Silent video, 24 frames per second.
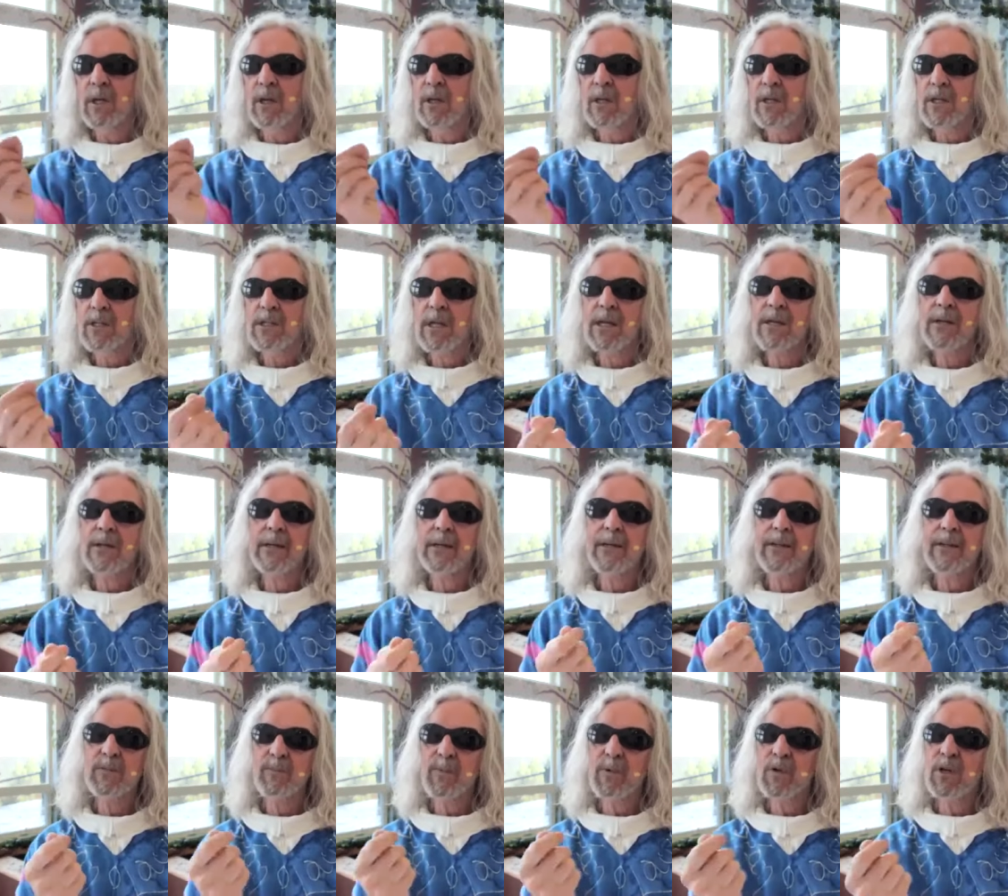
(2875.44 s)
Send
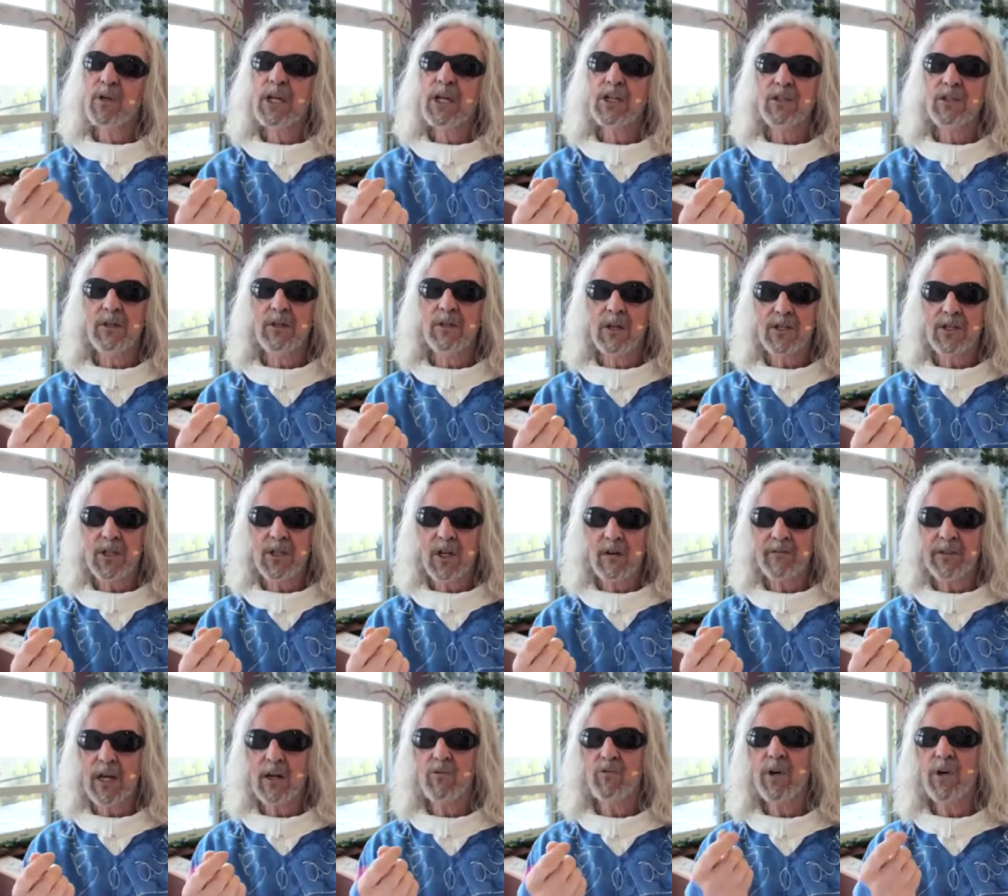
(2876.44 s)
inspirational stuff
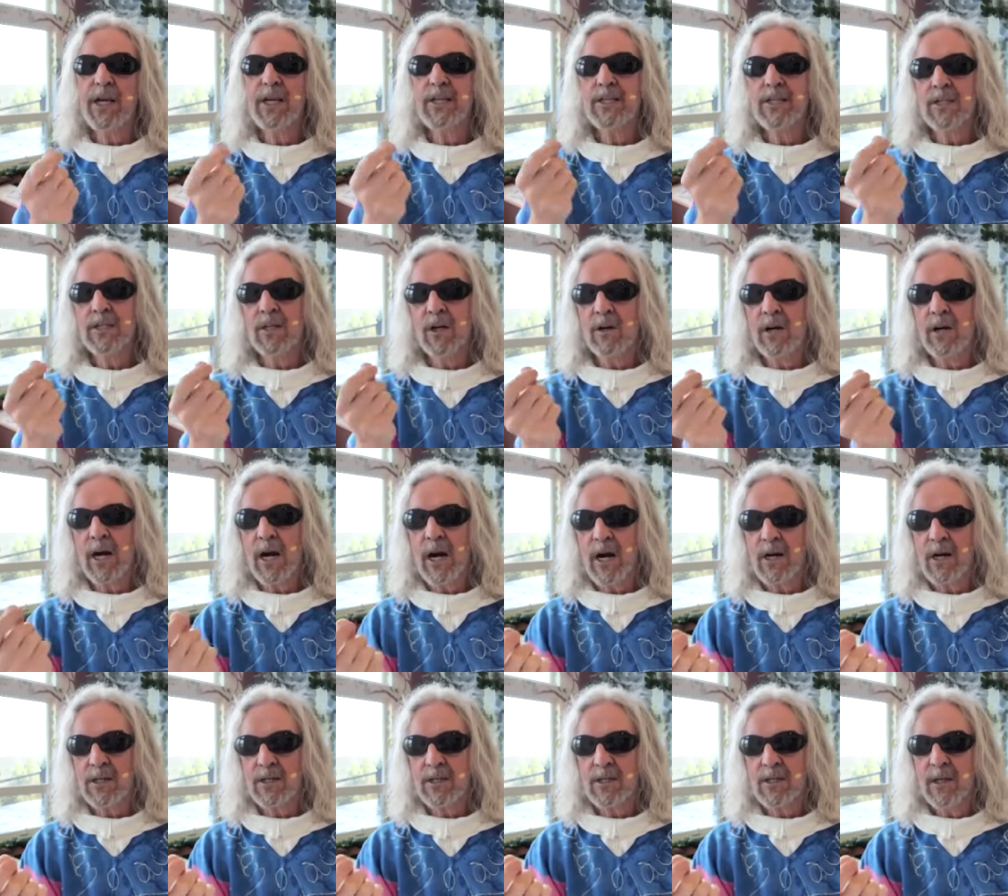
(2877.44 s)
that raises our
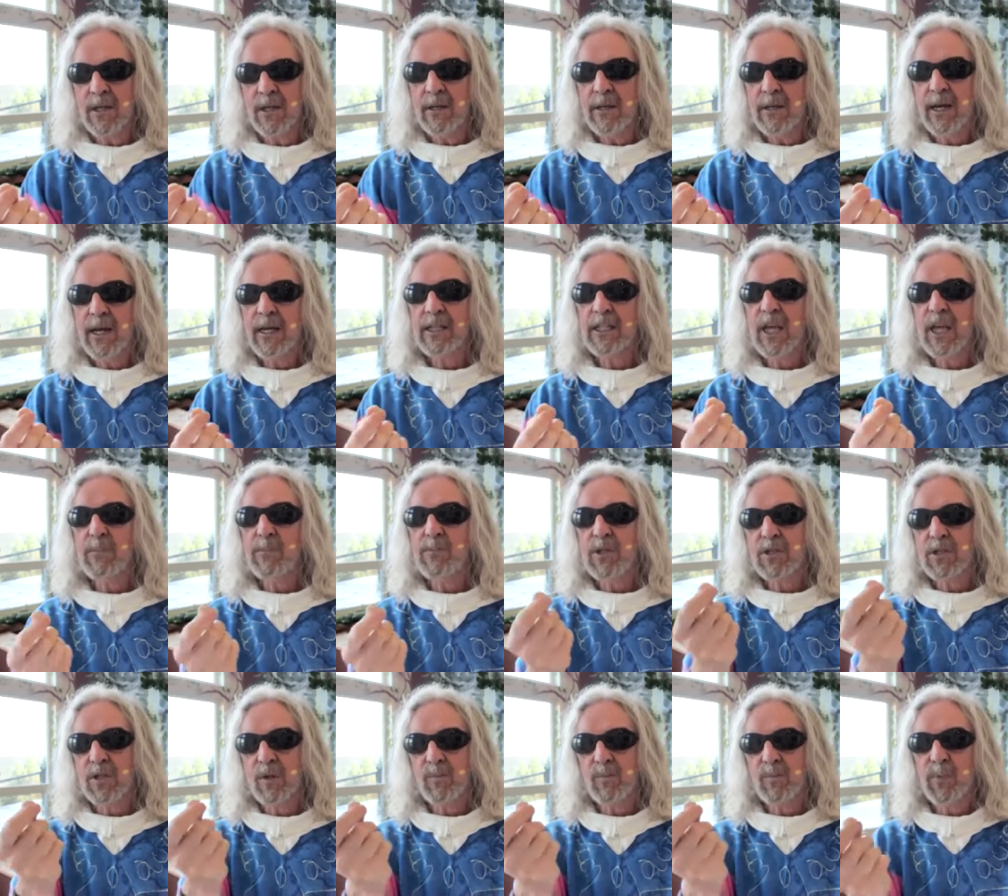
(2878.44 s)
hearts and keeps
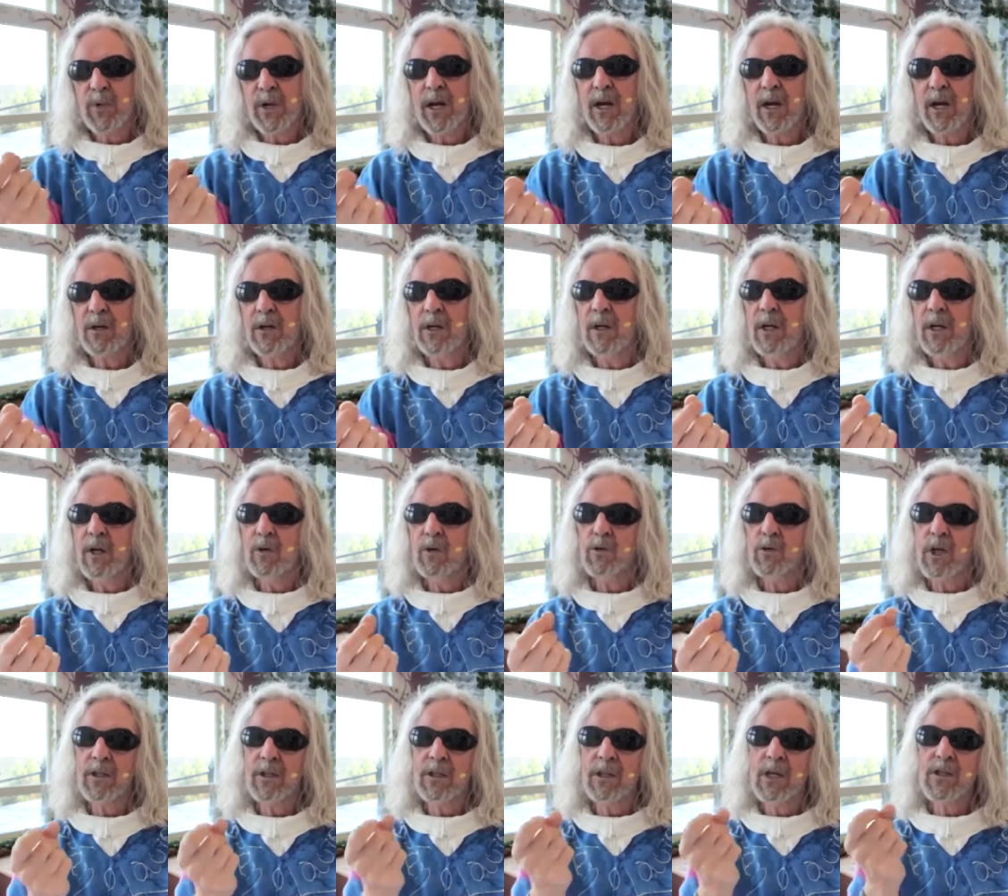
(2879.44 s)
us in prayer,
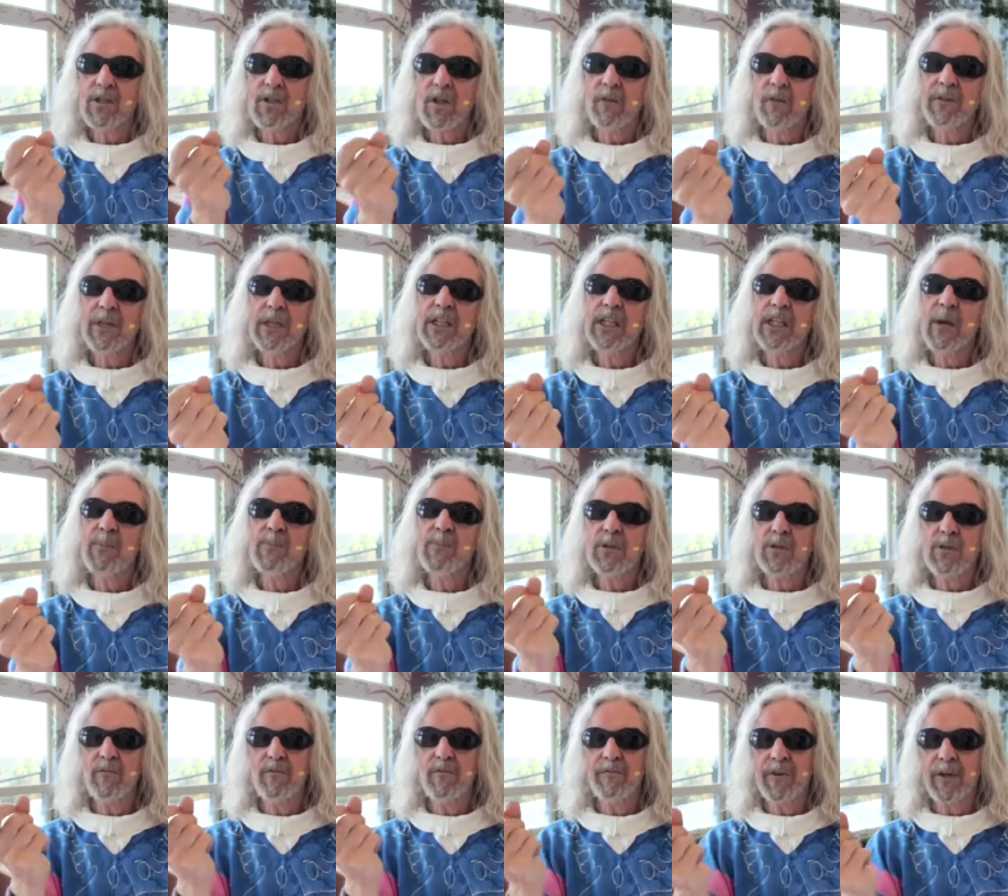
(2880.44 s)
rather than stuff that keeps us
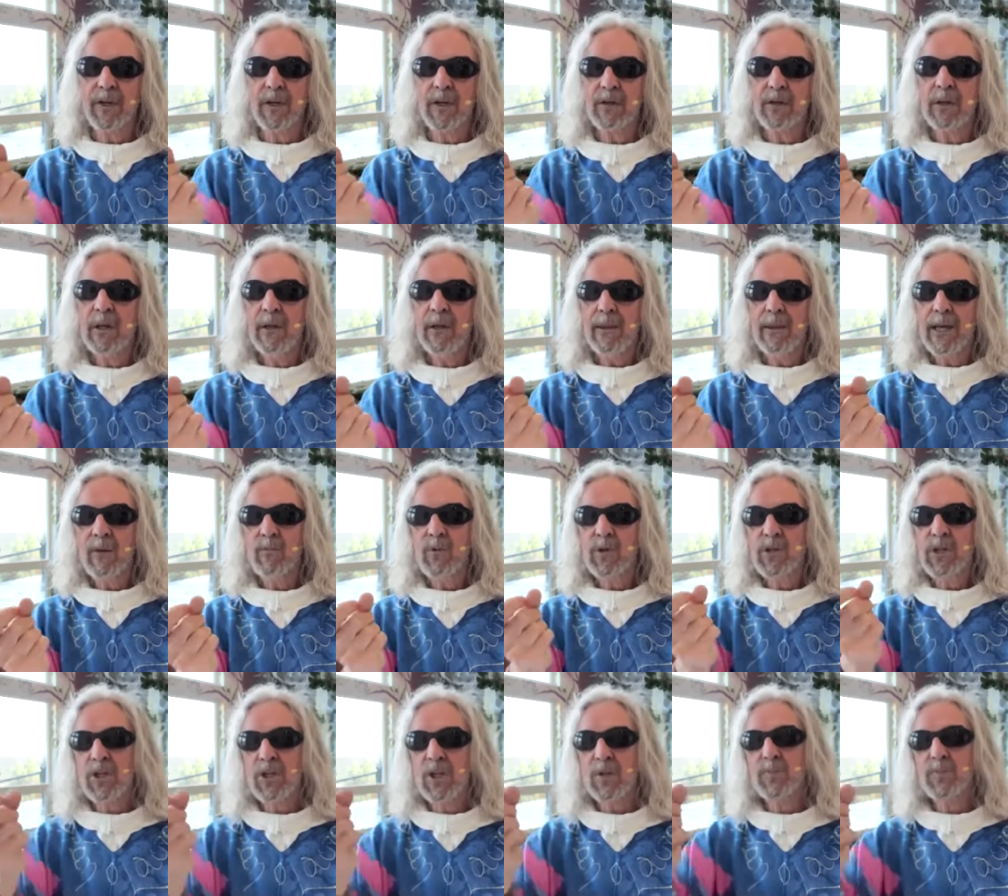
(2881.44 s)
in fear and which is just